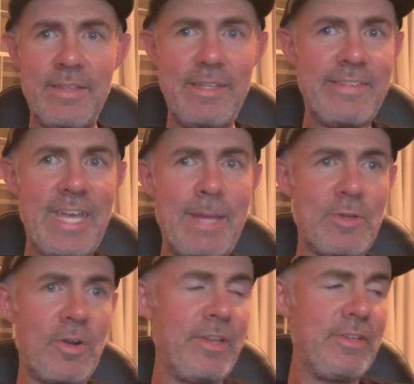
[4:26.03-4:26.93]
These games
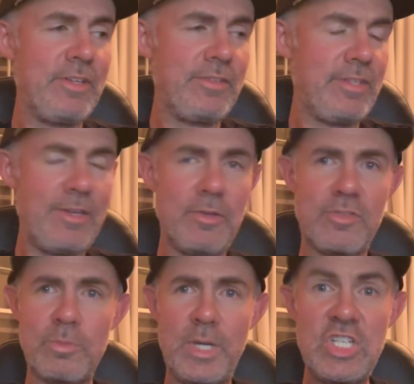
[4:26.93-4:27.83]
aren't a Nintendo
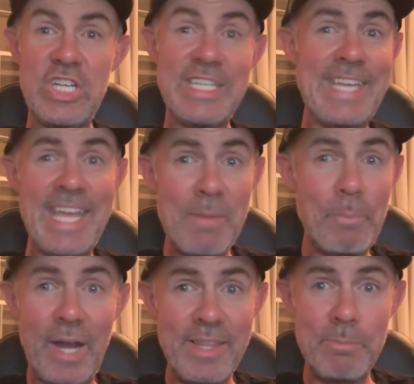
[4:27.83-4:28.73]
Switch. You can't
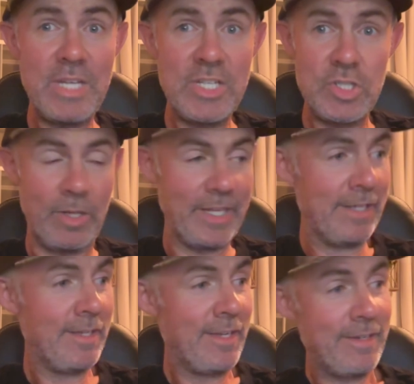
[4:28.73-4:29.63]
buy them digitally.